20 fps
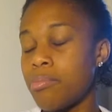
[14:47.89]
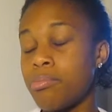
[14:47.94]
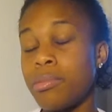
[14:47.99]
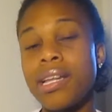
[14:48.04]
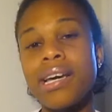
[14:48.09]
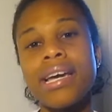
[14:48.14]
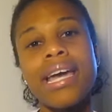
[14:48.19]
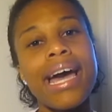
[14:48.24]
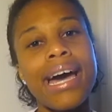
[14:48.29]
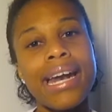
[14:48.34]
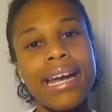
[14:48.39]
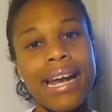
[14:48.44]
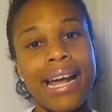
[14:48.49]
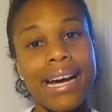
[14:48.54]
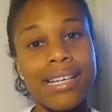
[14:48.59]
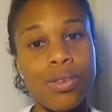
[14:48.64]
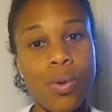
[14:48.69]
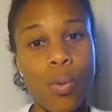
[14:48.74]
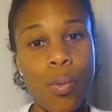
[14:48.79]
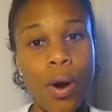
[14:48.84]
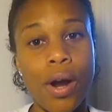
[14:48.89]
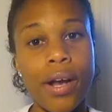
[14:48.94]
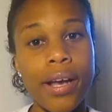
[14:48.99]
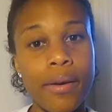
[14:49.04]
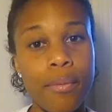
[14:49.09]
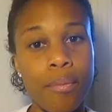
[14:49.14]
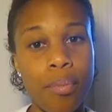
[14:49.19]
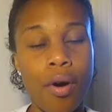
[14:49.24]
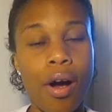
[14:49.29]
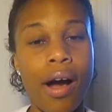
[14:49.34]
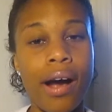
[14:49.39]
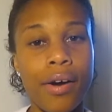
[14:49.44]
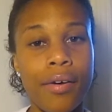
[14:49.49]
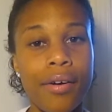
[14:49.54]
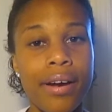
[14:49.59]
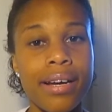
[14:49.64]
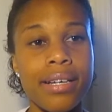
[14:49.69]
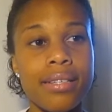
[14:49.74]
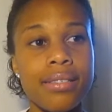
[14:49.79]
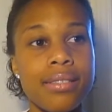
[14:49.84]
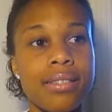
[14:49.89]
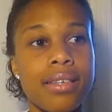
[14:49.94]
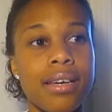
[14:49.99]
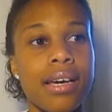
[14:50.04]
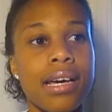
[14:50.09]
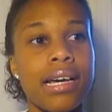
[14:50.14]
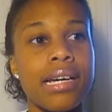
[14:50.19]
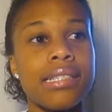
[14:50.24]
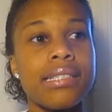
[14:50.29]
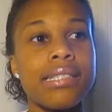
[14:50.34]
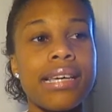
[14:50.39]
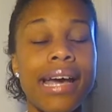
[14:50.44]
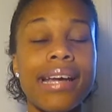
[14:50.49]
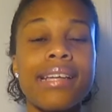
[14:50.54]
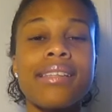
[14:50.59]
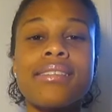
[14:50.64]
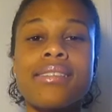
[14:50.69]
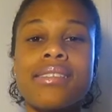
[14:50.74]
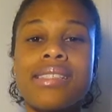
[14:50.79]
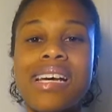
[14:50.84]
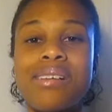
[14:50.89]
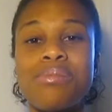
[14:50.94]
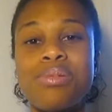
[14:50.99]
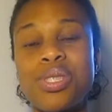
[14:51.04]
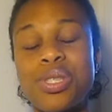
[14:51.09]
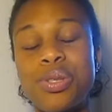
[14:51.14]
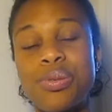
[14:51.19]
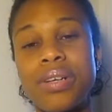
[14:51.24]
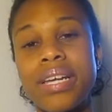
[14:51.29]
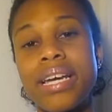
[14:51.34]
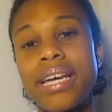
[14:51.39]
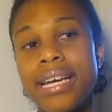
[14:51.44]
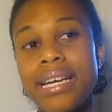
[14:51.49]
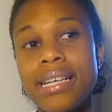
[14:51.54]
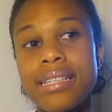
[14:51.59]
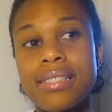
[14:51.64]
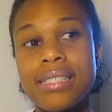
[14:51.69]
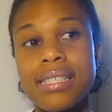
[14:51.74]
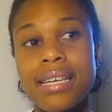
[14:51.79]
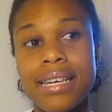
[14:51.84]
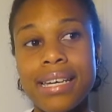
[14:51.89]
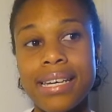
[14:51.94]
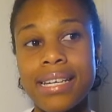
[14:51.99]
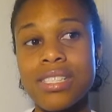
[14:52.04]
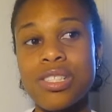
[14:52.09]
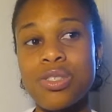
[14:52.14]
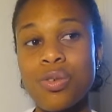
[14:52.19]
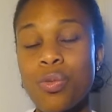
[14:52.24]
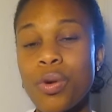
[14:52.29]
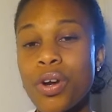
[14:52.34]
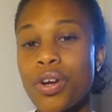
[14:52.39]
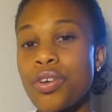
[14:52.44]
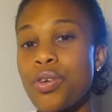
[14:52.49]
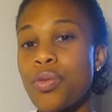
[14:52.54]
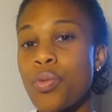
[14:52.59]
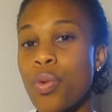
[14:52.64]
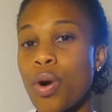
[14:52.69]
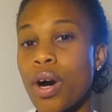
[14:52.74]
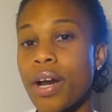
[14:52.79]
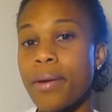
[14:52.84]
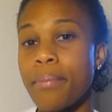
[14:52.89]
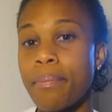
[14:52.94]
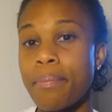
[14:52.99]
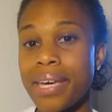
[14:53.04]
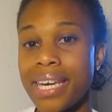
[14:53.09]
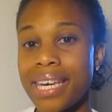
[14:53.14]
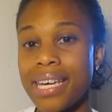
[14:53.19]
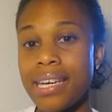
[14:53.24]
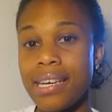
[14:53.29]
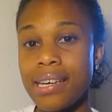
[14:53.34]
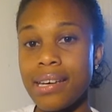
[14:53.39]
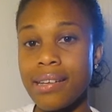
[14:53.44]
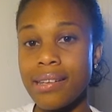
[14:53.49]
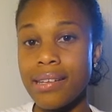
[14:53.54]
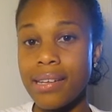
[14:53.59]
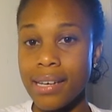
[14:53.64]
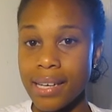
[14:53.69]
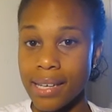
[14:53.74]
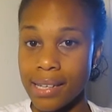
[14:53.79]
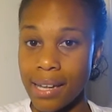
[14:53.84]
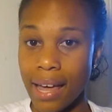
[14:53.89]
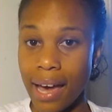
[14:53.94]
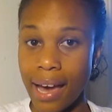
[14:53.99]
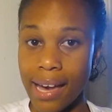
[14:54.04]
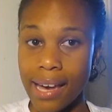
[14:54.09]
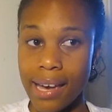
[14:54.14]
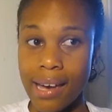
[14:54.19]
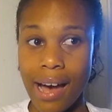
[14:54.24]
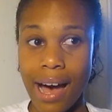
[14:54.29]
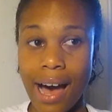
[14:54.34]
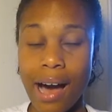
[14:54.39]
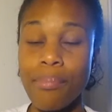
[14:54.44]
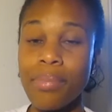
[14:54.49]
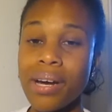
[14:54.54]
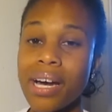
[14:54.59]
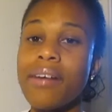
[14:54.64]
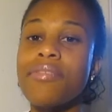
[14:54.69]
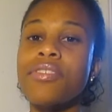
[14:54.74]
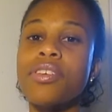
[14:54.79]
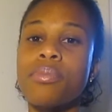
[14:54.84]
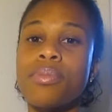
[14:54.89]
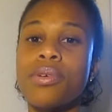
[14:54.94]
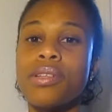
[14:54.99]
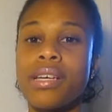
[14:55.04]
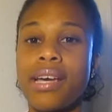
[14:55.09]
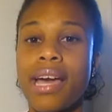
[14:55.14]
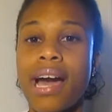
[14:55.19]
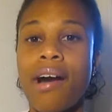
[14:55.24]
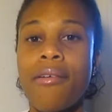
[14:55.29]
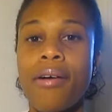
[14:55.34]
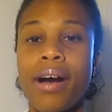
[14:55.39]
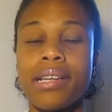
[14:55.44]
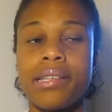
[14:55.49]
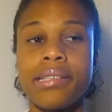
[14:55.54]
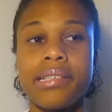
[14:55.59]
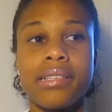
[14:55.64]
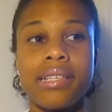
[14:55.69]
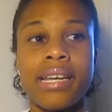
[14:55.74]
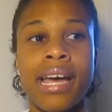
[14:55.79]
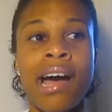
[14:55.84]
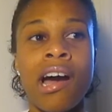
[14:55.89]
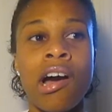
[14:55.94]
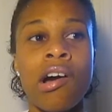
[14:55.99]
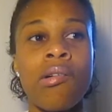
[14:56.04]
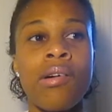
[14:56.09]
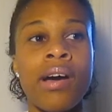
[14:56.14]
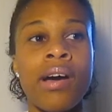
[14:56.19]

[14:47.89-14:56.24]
Look at it as a work in progress. take the steps you need to get to where you want to be looking like. I'm comfortable in how I look now.